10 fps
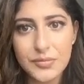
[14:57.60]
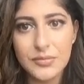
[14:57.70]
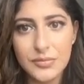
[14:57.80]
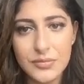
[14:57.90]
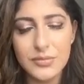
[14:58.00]

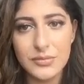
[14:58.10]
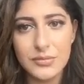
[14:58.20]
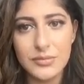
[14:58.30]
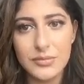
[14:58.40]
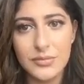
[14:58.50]

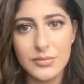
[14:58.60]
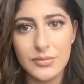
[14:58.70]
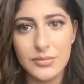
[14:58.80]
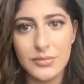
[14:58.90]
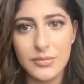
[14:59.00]

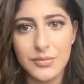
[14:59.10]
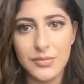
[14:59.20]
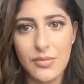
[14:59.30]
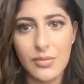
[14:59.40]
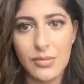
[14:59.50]

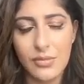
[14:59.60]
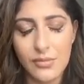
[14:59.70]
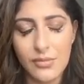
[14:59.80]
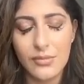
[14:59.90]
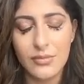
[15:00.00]

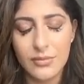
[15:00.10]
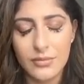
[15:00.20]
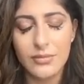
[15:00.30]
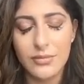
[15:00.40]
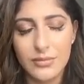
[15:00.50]
(silent)